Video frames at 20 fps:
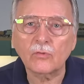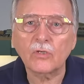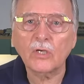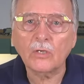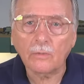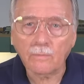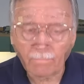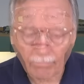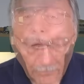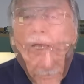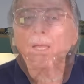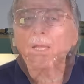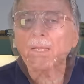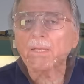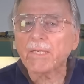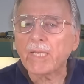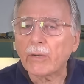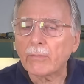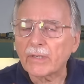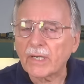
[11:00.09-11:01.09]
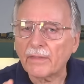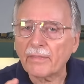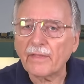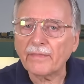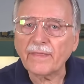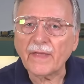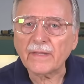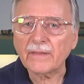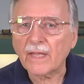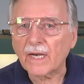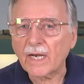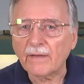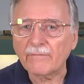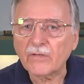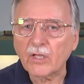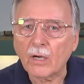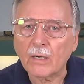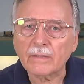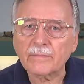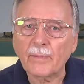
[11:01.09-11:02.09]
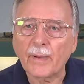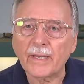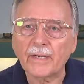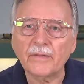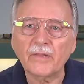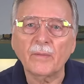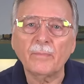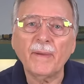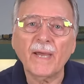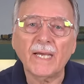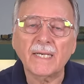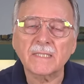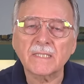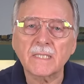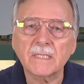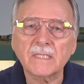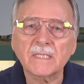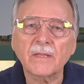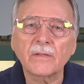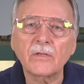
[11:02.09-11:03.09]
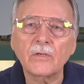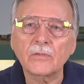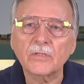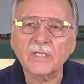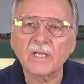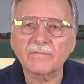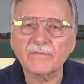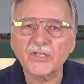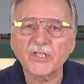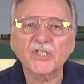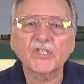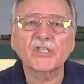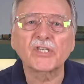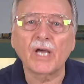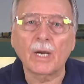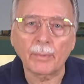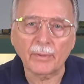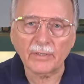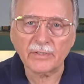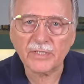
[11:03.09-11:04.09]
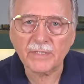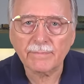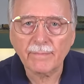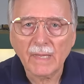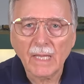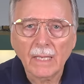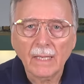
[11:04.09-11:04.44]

you do. Now, another thing that I've talked about in the past is the use of snubbers.